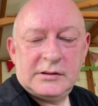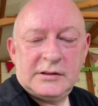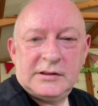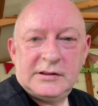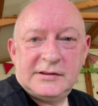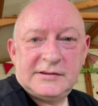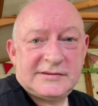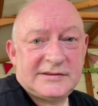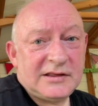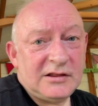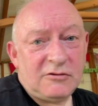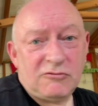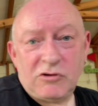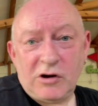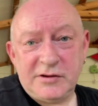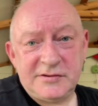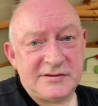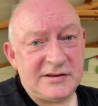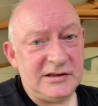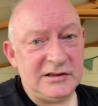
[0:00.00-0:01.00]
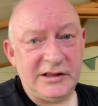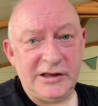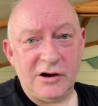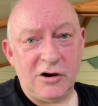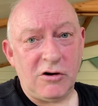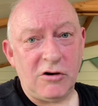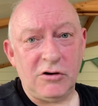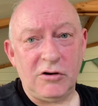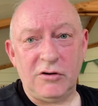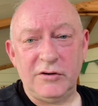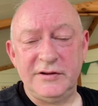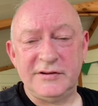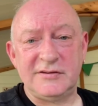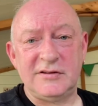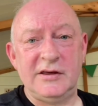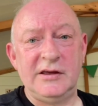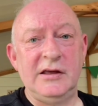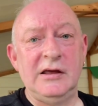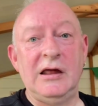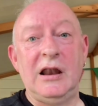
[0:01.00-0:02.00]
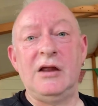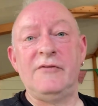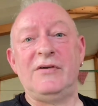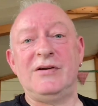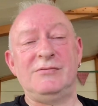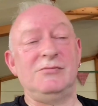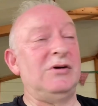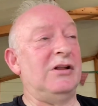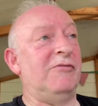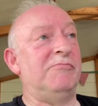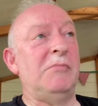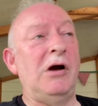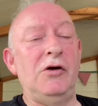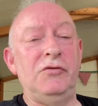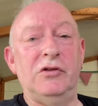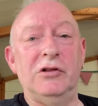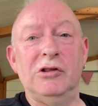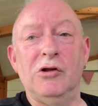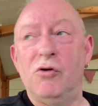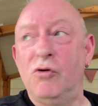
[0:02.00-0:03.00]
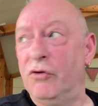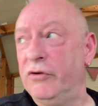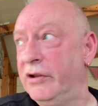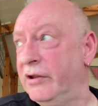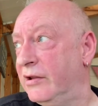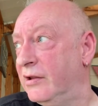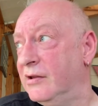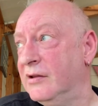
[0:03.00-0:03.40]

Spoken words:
Still roastingly hot, honestly. I've mowed the lawn.